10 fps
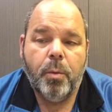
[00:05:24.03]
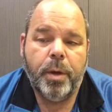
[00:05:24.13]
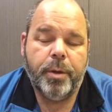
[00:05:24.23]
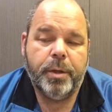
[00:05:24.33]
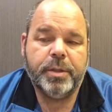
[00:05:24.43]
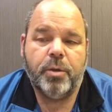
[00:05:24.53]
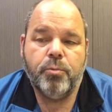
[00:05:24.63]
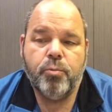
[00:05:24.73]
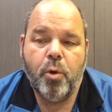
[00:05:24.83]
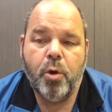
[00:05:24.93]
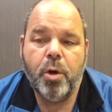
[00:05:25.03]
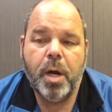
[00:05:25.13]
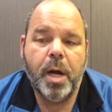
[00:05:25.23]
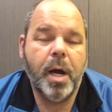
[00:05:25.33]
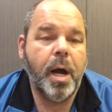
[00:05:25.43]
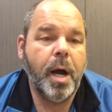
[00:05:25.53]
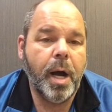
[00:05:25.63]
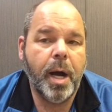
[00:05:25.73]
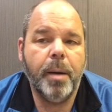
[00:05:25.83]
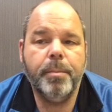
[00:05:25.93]
whether it's Aurora,
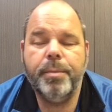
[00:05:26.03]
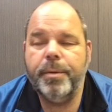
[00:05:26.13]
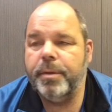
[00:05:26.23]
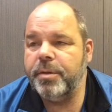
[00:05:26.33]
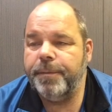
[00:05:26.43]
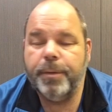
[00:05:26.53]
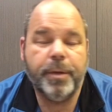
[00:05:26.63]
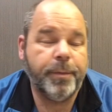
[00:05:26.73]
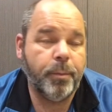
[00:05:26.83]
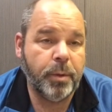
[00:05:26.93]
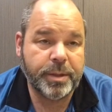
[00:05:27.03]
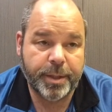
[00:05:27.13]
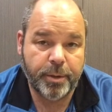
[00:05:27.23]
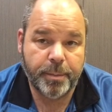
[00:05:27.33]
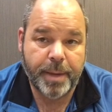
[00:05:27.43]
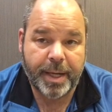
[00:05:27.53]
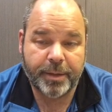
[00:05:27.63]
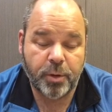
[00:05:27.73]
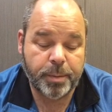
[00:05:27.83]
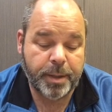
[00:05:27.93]
Hub, there's a few different ones here in
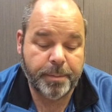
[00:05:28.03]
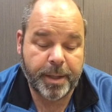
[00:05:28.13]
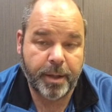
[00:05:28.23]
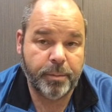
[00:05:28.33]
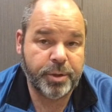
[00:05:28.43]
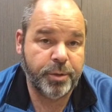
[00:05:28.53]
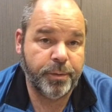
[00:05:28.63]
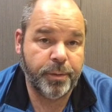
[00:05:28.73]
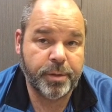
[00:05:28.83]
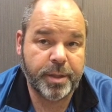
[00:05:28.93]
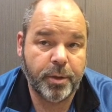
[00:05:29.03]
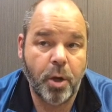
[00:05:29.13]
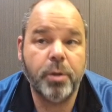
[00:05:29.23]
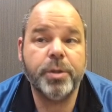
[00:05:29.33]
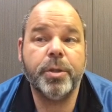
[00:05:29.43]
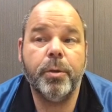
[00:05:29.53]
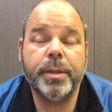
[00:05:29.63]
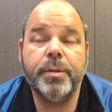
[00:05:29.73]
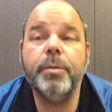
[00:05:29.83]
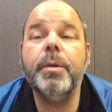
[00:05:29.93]
Manitoba, depending on which university or college you're
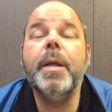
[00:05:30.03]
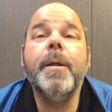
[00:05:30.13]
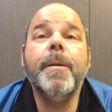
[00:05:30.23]
going to.